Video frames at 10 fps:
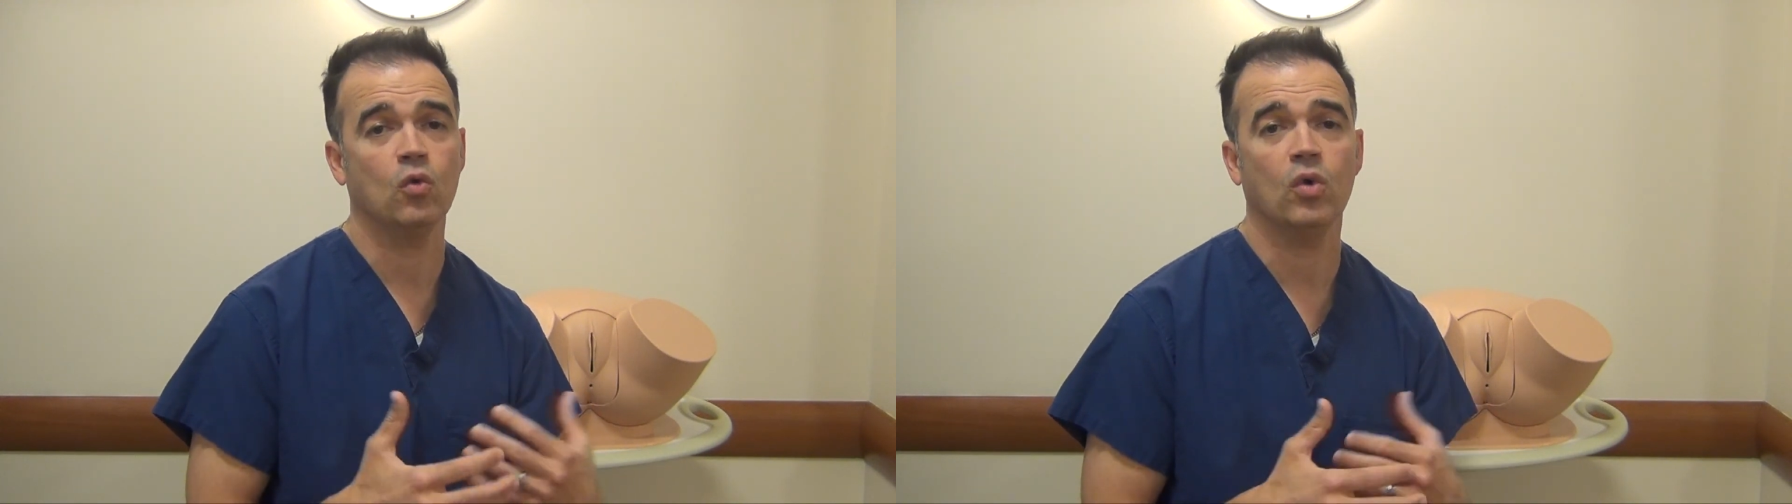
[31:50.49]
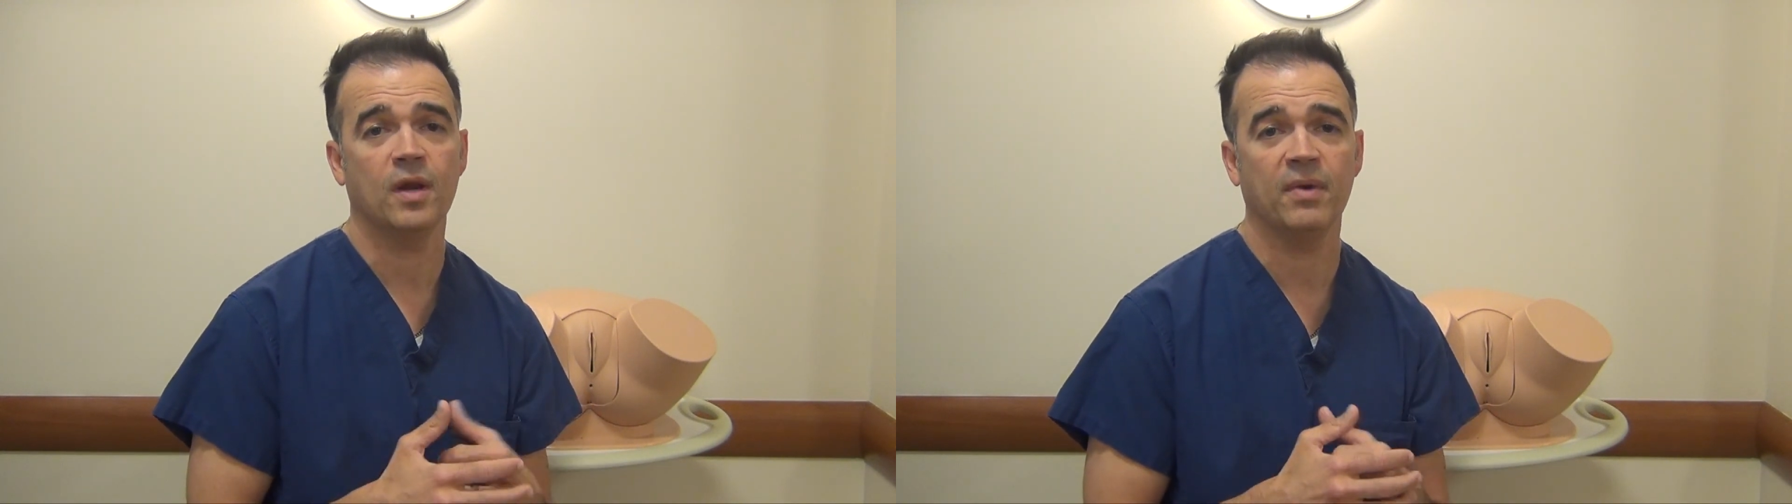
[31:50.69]

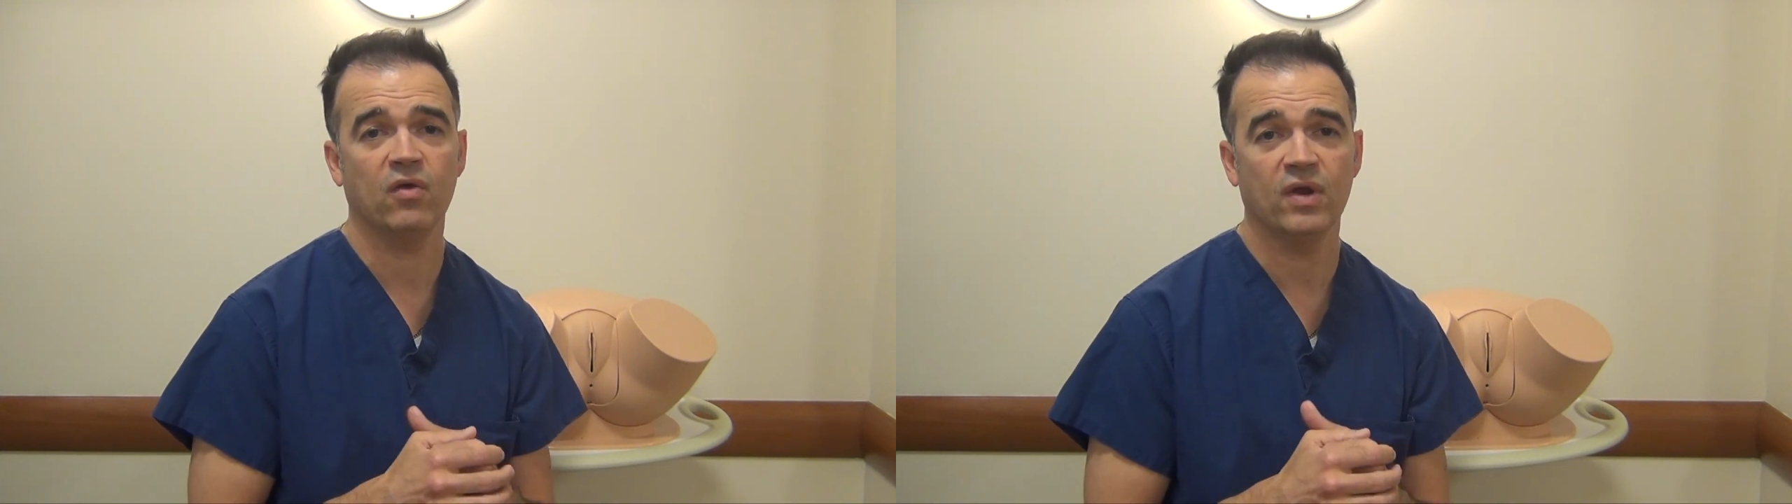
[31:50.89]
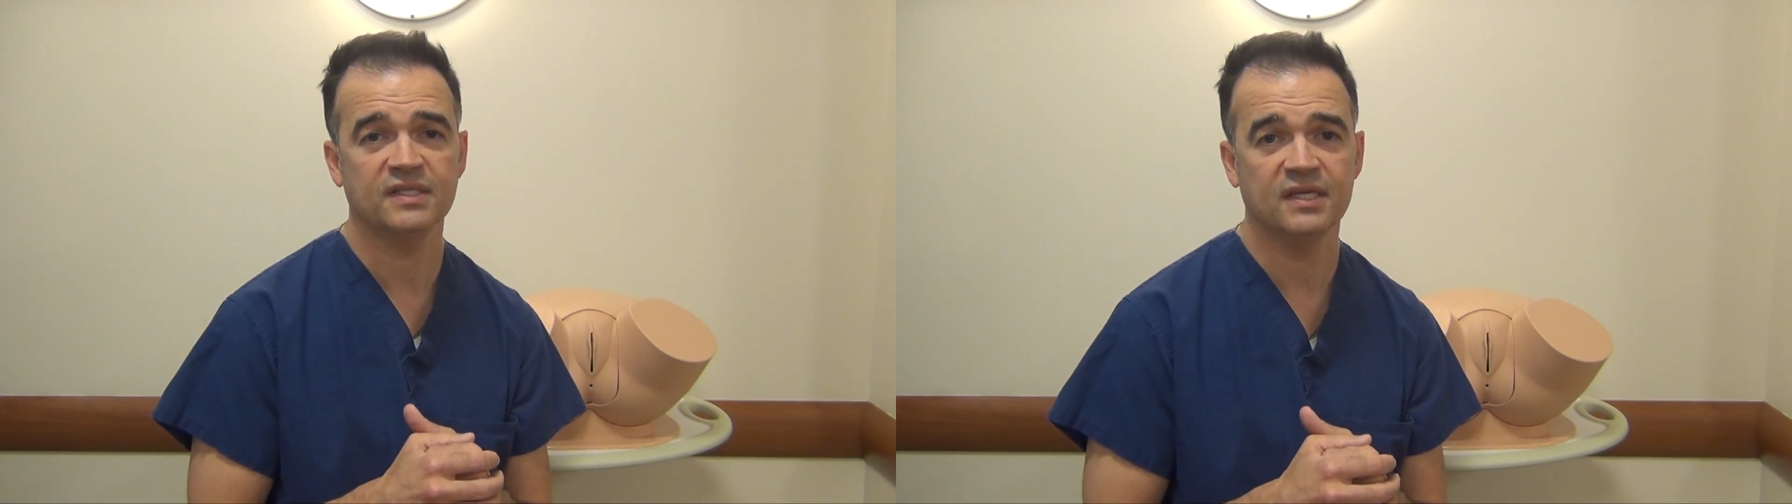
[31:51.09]
one of my
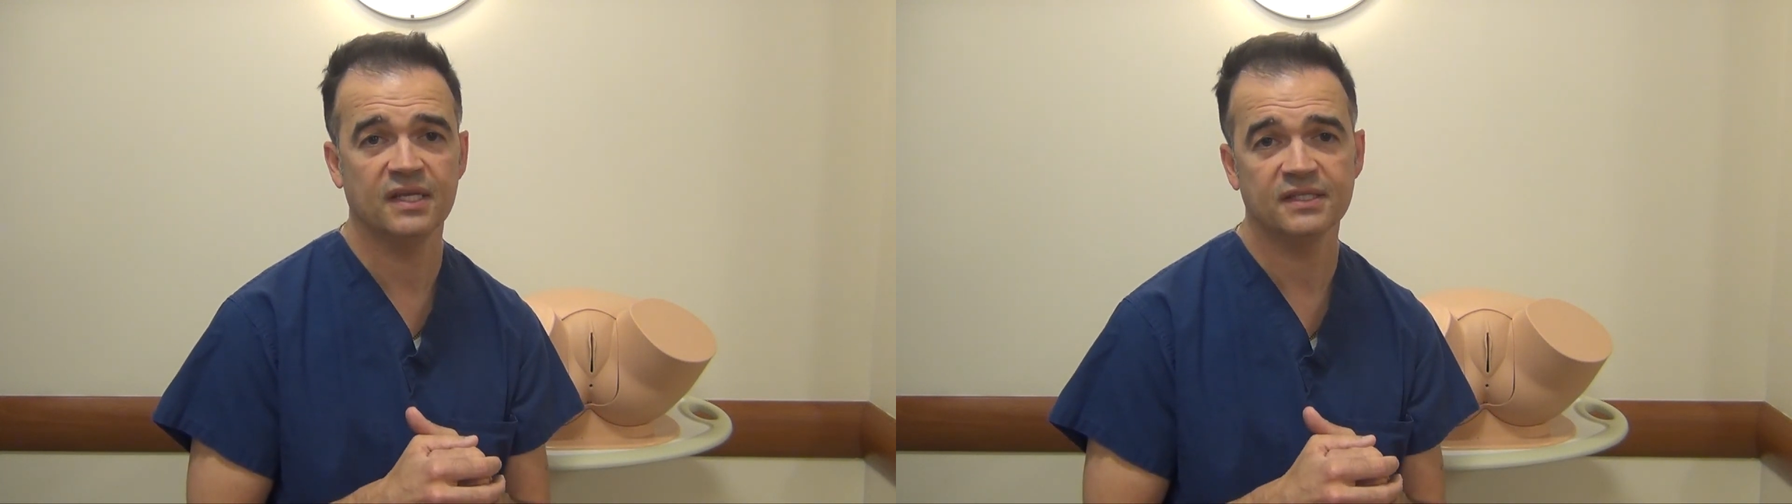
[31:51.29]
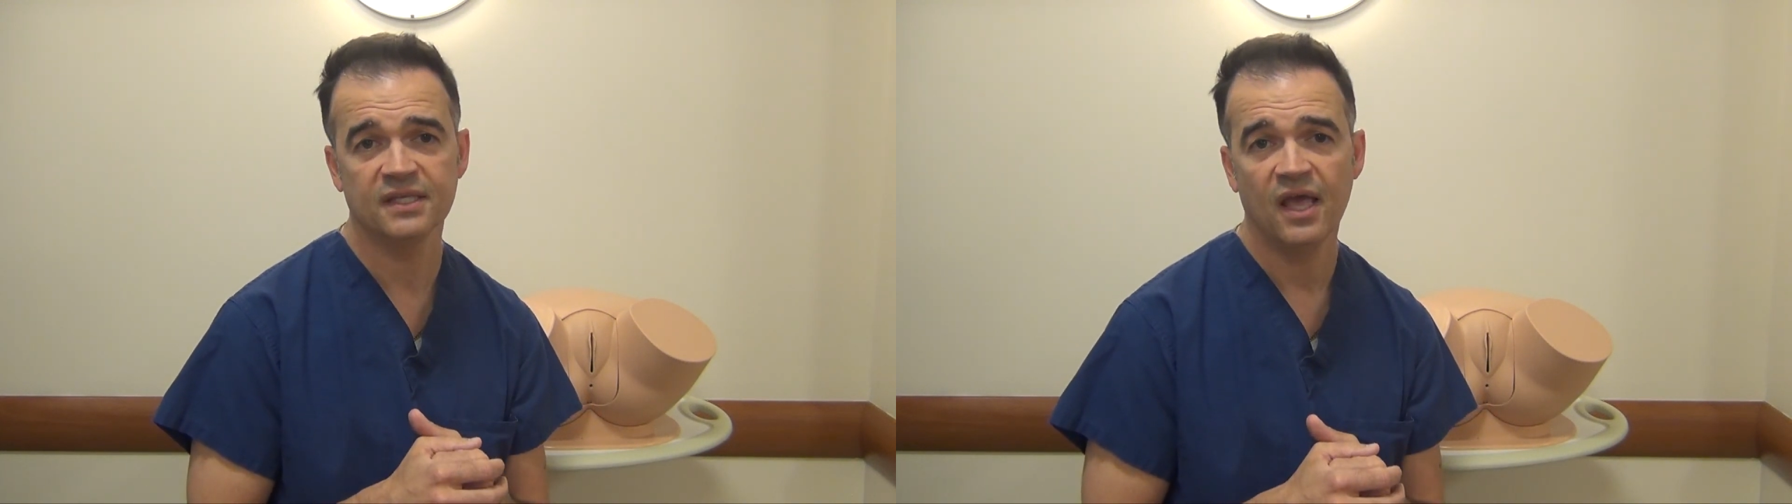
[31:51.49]

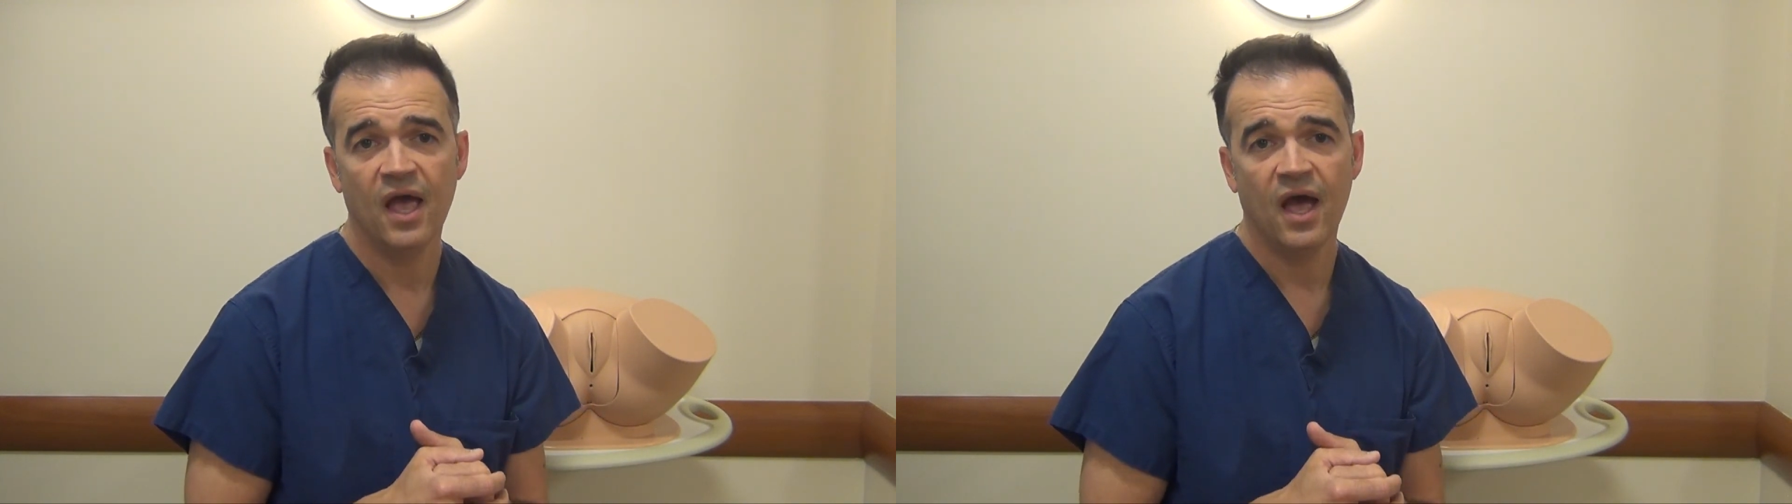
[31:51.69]
residents.